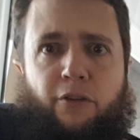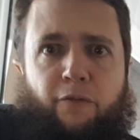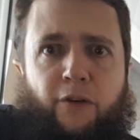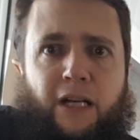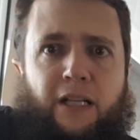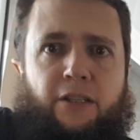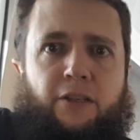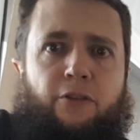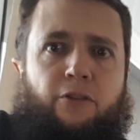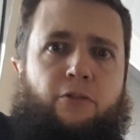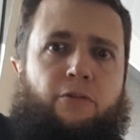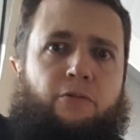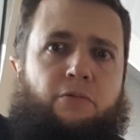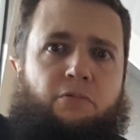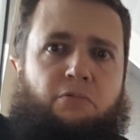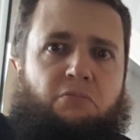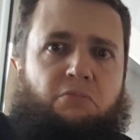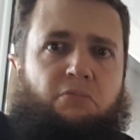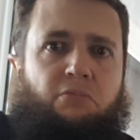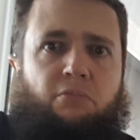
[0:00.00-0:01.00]
value
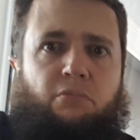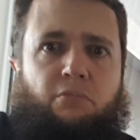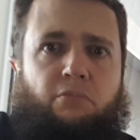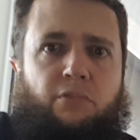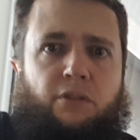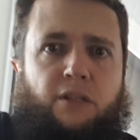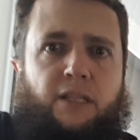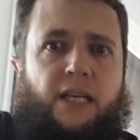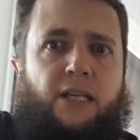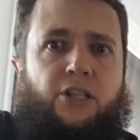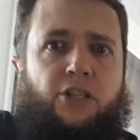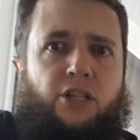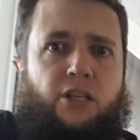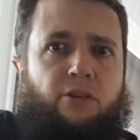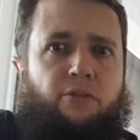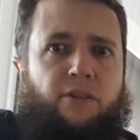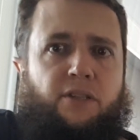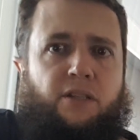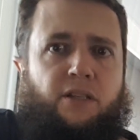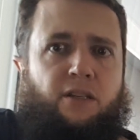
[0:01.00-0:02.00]
next
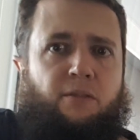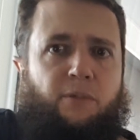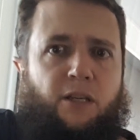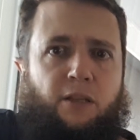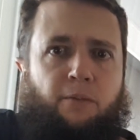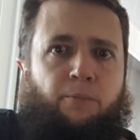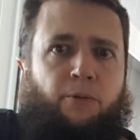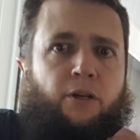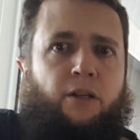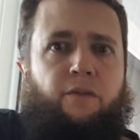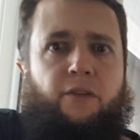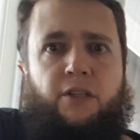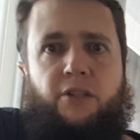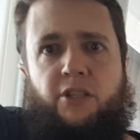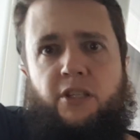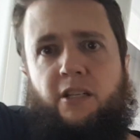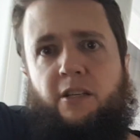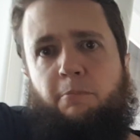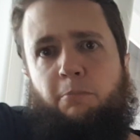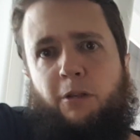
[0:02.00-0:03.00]
year is going to be the
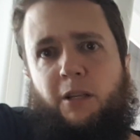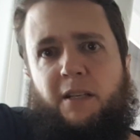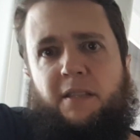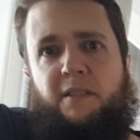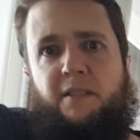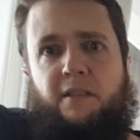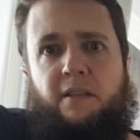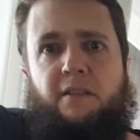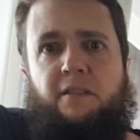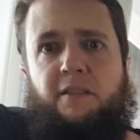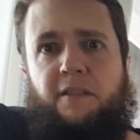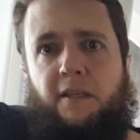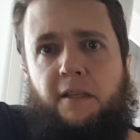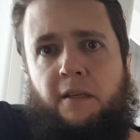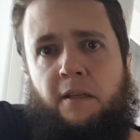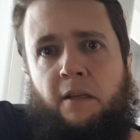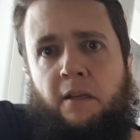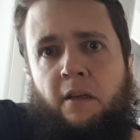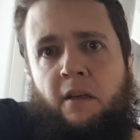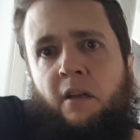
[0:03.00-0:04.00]
previous year plus 60.
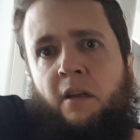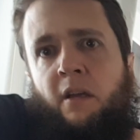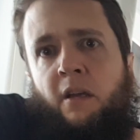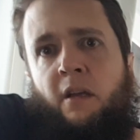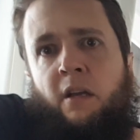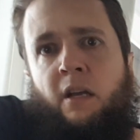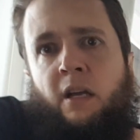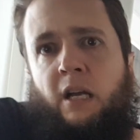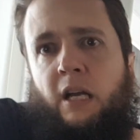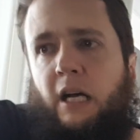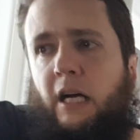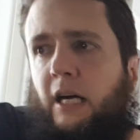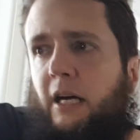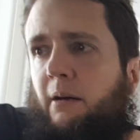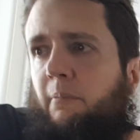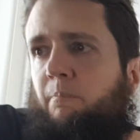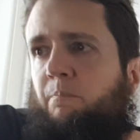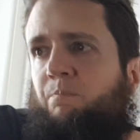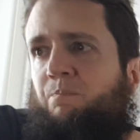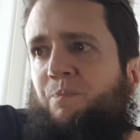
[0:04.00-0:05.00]

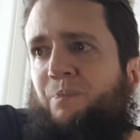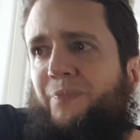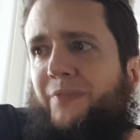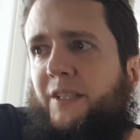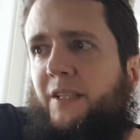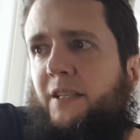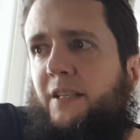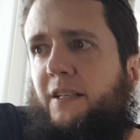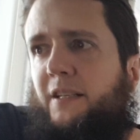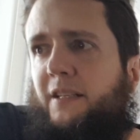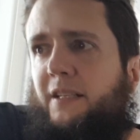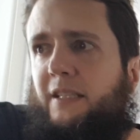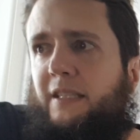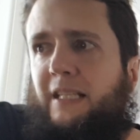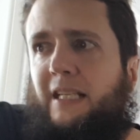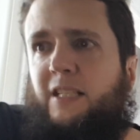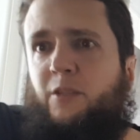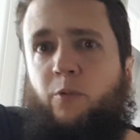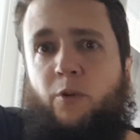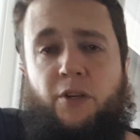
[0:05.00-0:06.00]

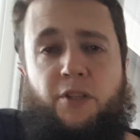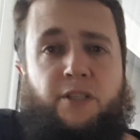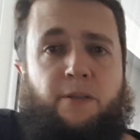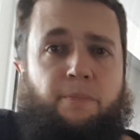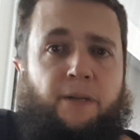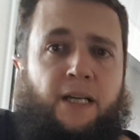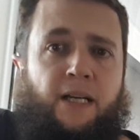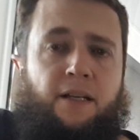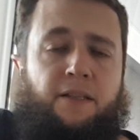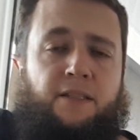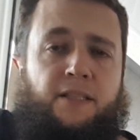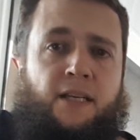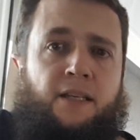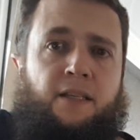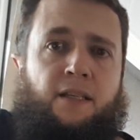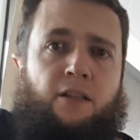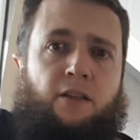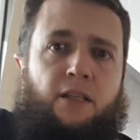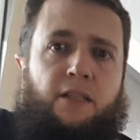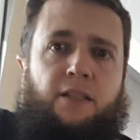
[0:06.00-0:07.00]
That's what it's about.
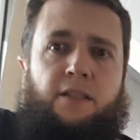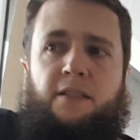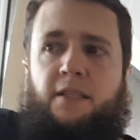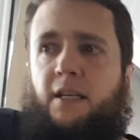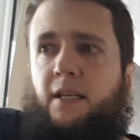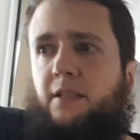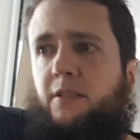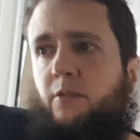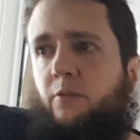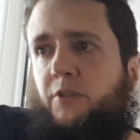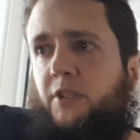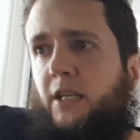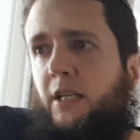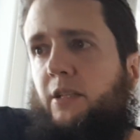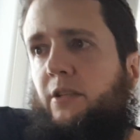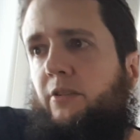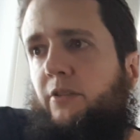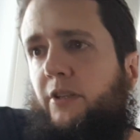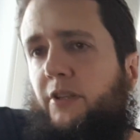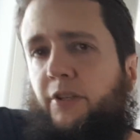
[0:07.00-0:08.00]
Technically, the text will tell
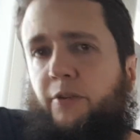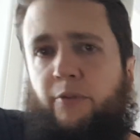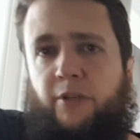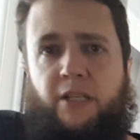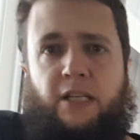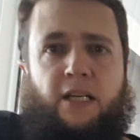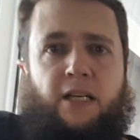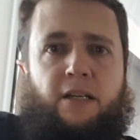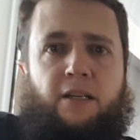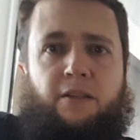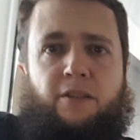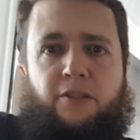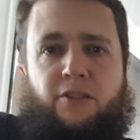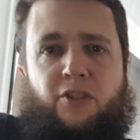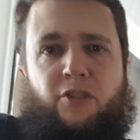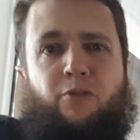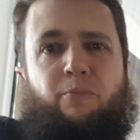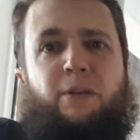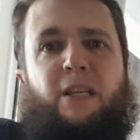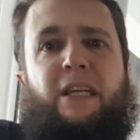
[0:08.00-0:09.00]
you that
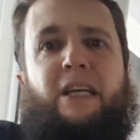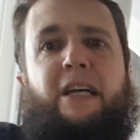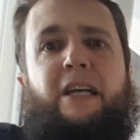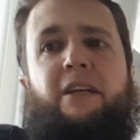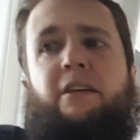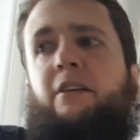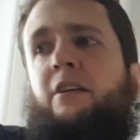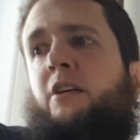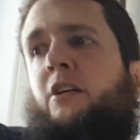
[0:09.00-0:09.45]
to be a